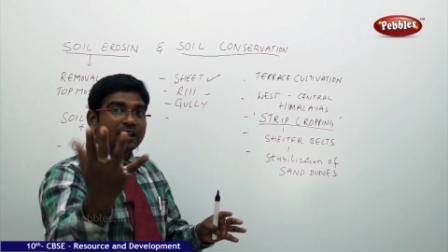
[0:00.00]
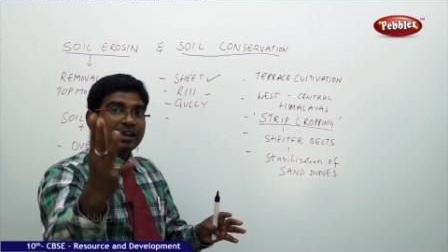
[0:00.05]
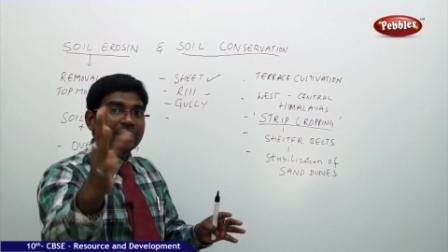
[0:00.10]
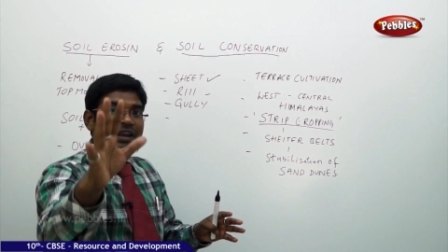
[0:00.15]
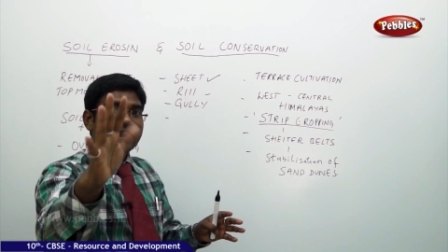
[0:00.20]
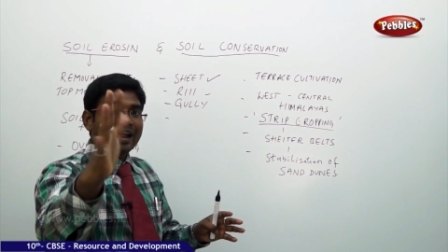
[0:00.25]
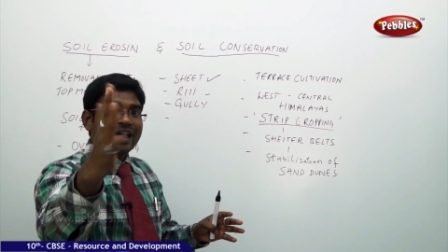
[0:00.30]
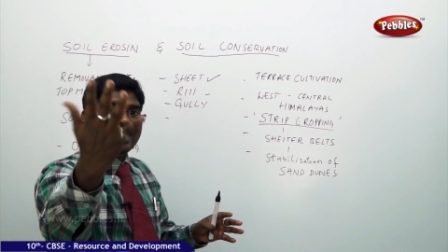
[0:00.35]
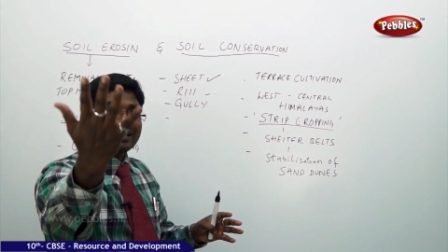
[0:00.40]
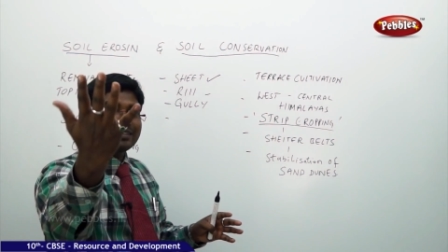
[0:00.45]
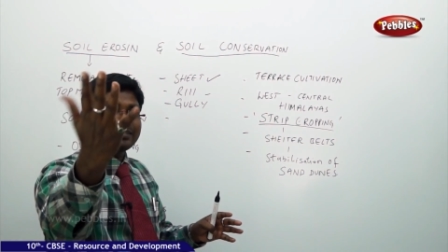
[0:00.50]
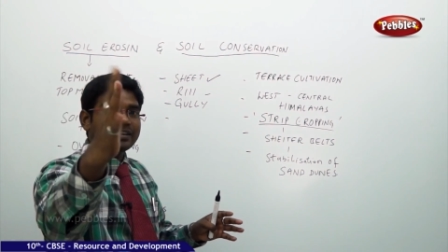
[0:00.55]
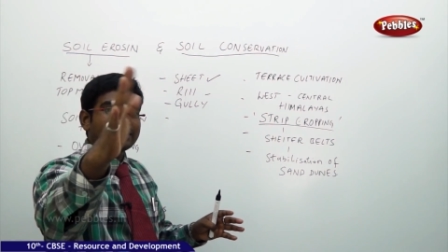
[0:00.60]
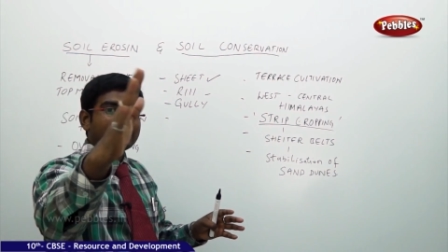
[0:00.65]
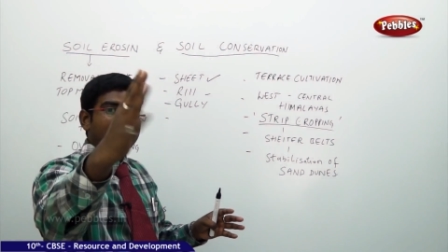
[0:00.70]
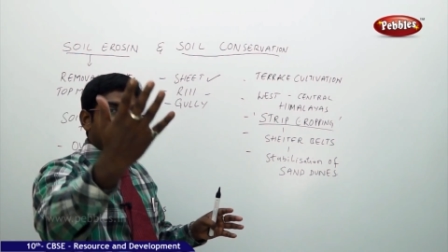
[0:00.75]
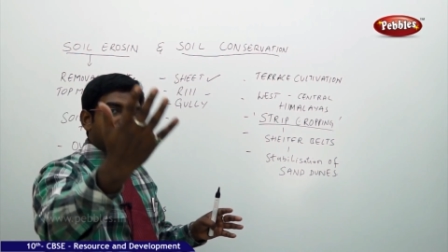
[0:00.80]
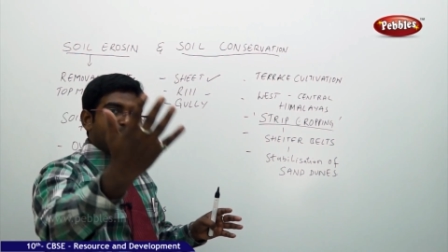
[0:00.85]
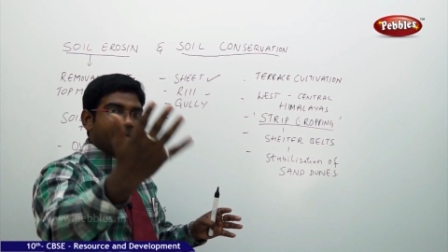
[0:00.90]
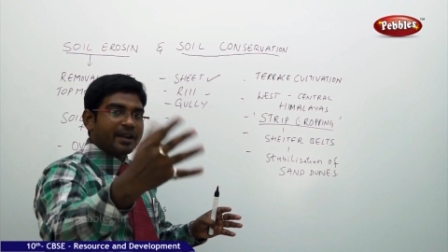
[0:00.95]
Grass
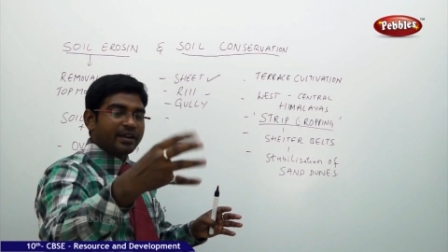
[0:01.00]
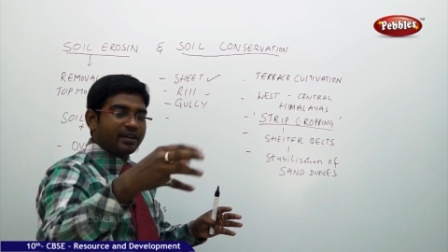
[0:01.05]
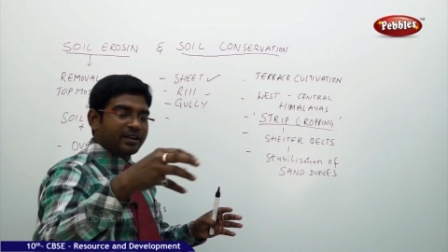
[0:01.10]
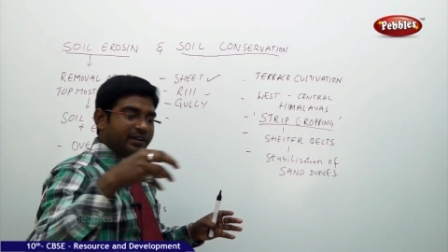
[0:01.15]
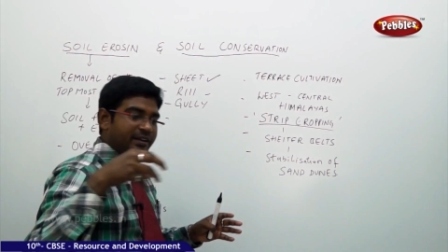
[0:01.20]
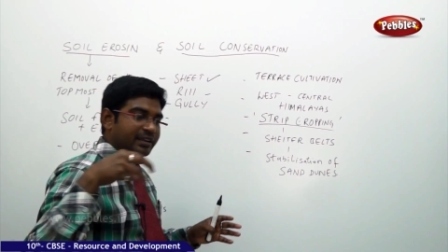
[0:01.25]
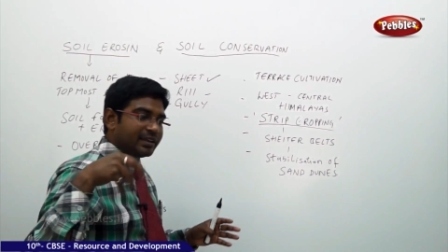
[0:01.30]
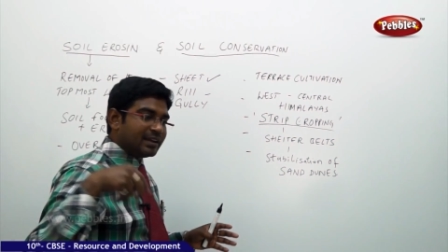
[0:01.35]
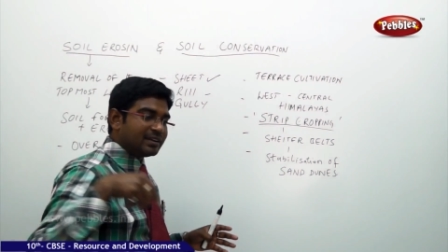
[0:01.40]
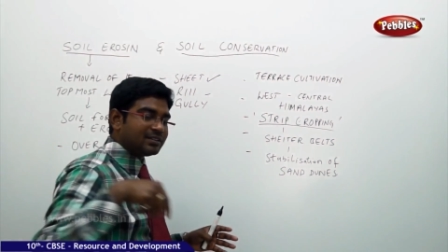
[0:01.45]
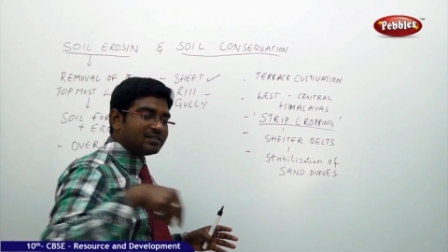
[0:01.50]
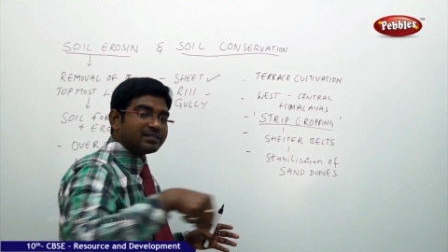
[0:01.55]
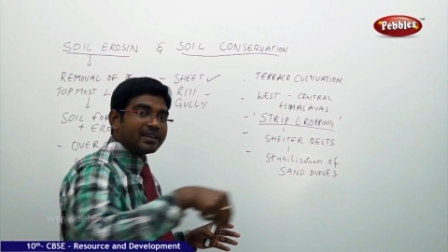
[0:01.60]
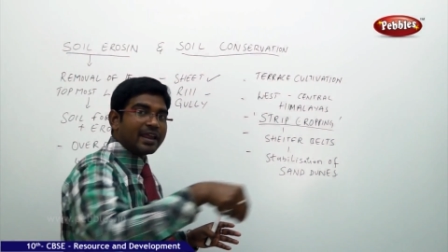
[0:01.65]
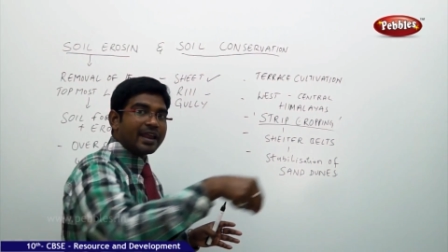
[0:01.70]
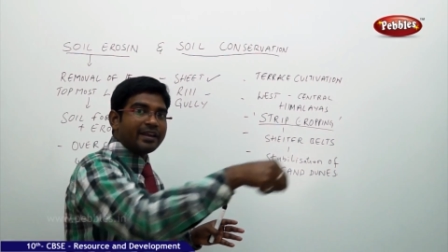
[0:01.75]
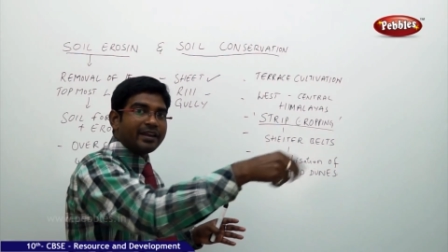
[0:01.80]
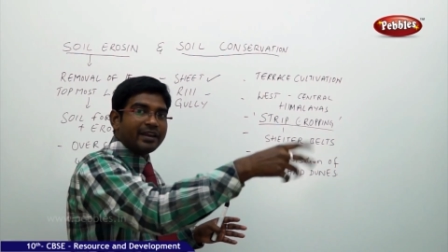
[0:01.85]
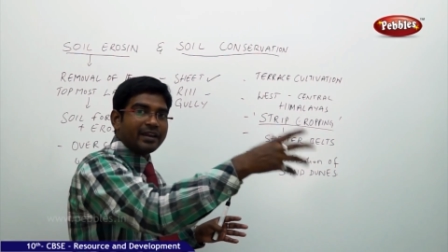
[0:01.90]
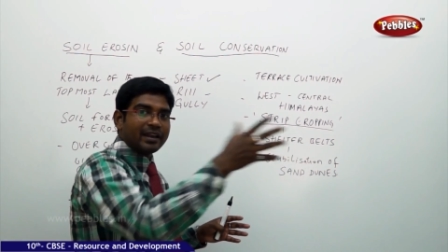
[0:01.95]
doesn't bend, it gets
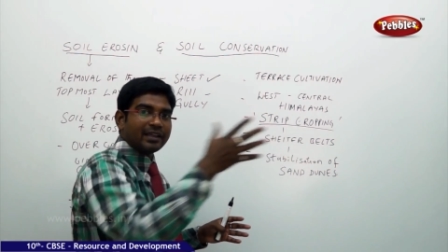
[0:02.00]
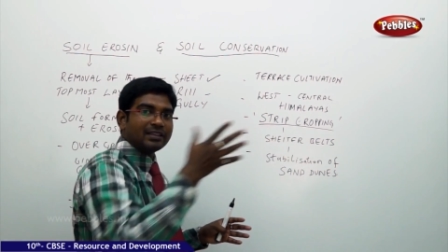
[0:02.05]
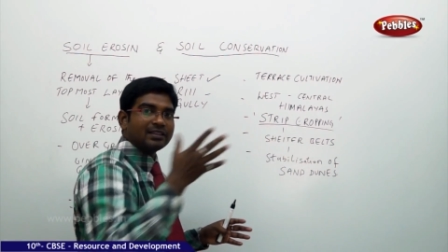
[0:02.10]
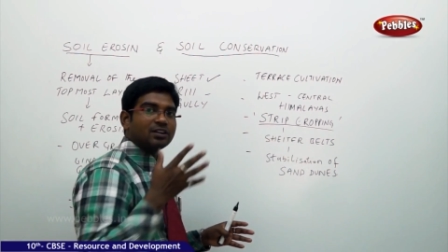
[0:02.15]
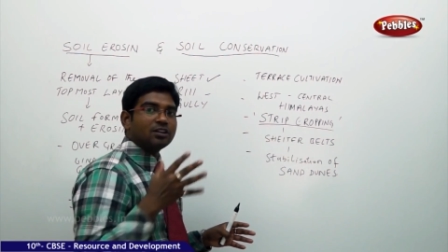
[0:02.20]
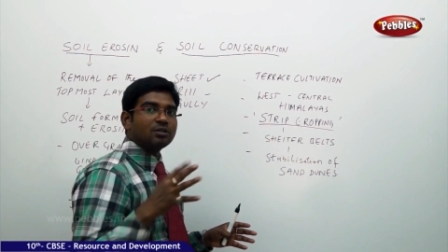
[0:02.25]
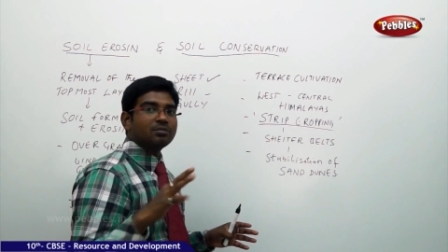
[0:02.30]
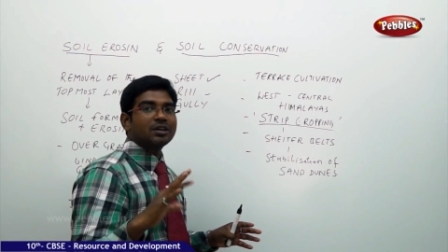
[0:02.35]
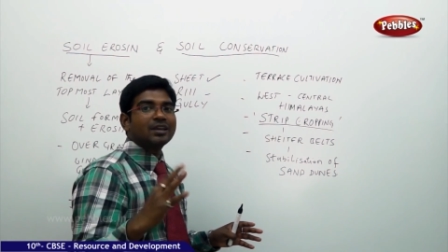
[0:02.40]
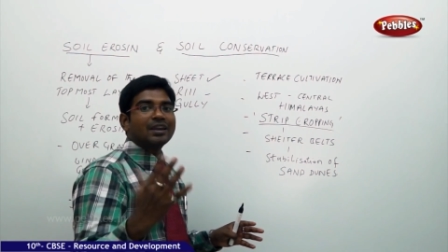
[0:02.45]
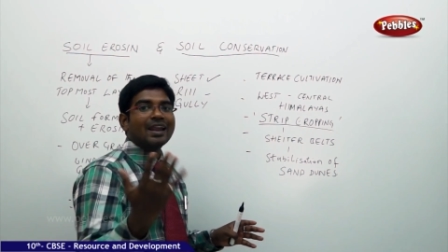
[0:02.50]
standard like that be,